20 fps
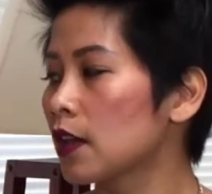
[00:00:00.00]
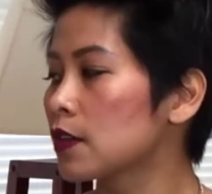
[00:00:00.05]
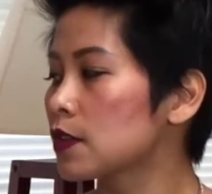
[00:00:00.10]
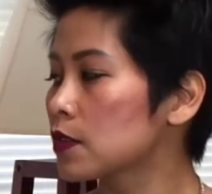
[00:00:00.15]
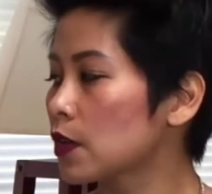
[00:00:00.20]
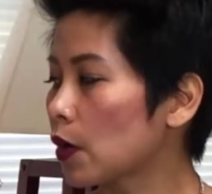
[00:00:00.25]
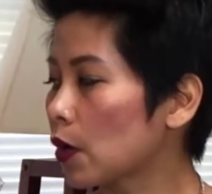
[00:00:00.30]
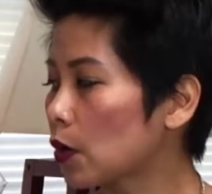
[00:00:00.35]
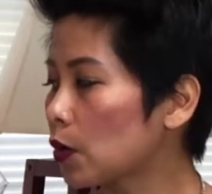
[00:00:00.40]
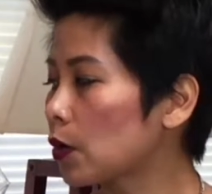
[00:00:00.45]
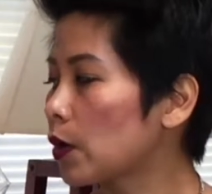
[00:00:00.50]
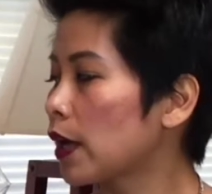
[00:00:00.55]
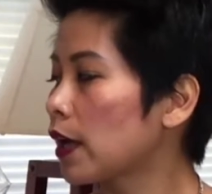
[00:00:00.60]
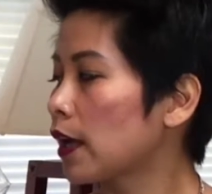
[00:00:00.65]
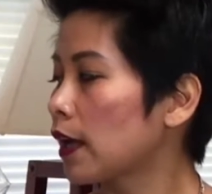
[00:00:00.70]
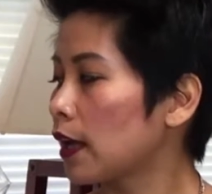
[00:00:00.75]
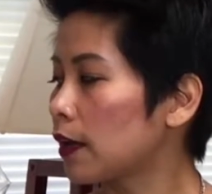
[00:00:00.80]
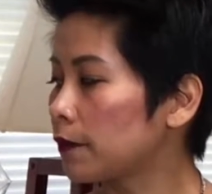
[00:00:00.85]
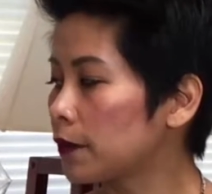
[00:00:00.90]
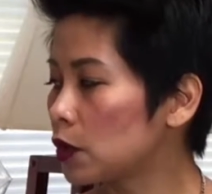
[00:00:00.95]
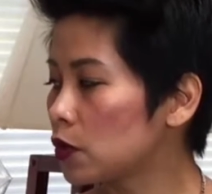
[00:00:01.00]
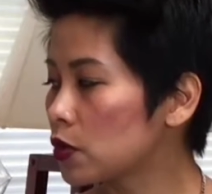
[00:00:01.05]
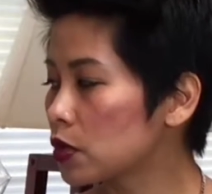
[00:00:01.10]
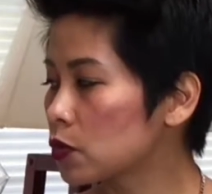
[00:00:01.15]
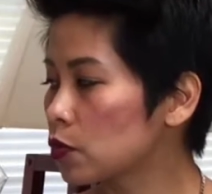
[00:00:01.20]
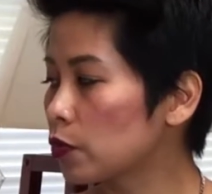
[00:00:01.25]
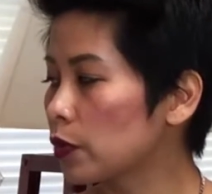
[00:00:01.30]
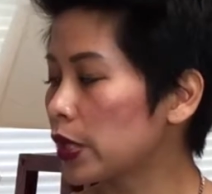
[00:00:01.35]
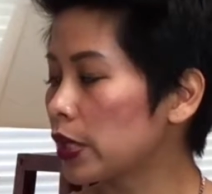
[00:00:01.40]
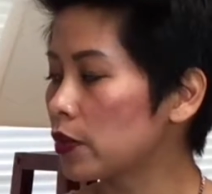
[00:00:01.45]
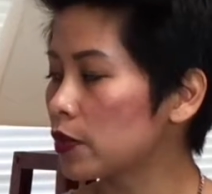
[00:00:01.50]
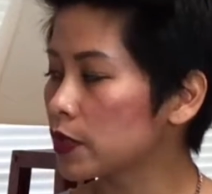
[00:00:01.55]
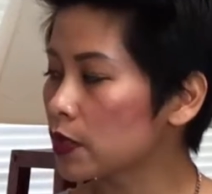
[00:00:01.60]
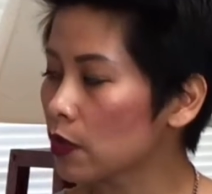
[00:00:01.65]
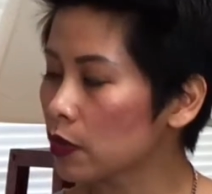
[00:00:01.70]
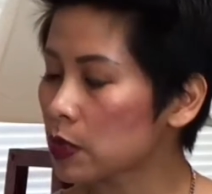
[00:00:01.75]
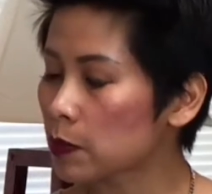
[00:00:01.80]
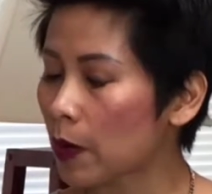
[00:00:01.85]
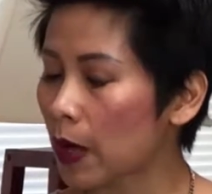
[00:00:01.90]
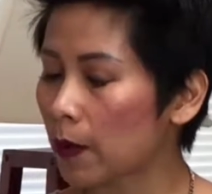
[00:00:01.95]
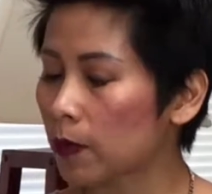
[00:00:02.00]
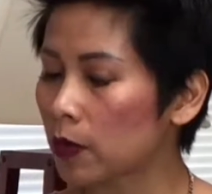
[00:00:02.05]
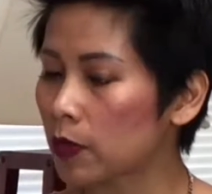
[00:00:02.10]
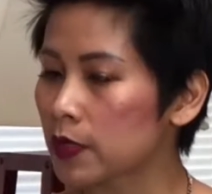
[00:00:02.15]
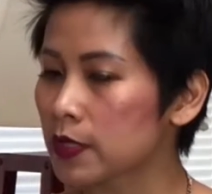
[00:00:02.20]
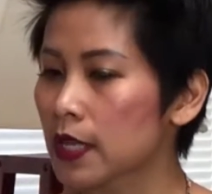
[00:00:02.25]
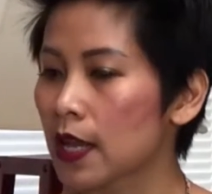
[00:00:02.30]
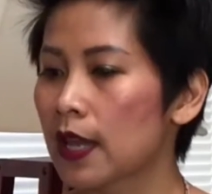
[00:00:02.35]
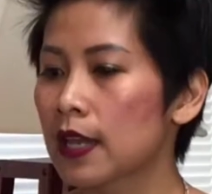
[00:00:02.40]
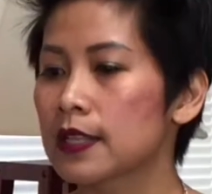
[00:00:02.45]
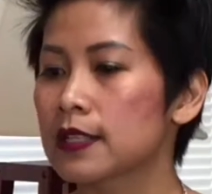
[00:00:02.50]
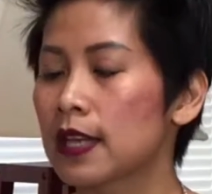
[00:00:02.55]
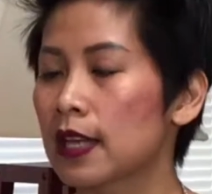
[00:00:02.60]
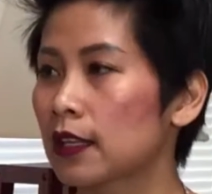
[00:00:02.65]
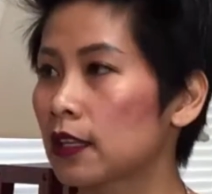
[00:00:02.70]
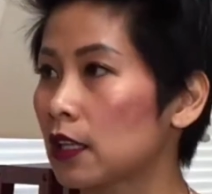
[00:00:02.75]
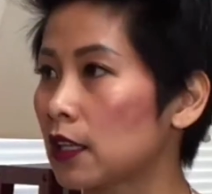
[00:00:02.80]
So if you just reuse those bubbles, take